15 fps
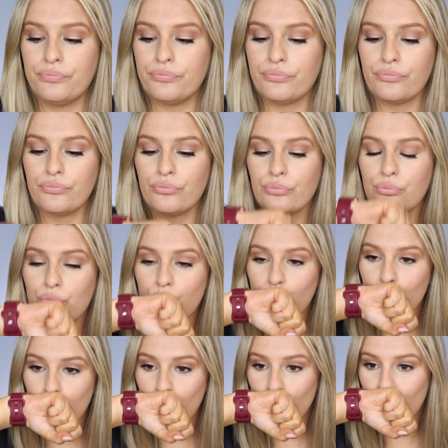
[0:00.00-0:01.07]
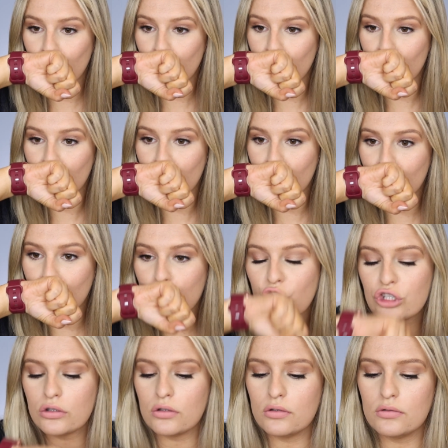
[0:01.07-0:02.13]

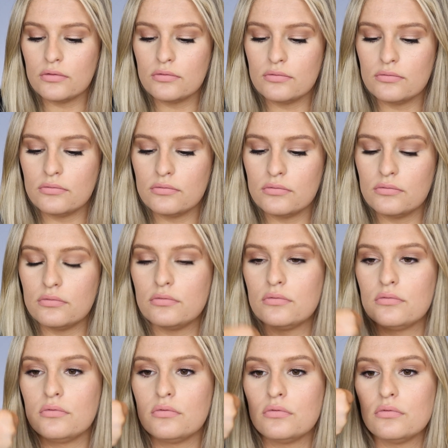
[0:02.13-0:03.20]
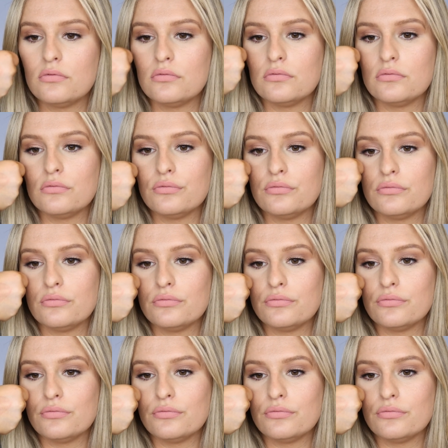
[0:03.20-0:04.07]
Nobody speaks.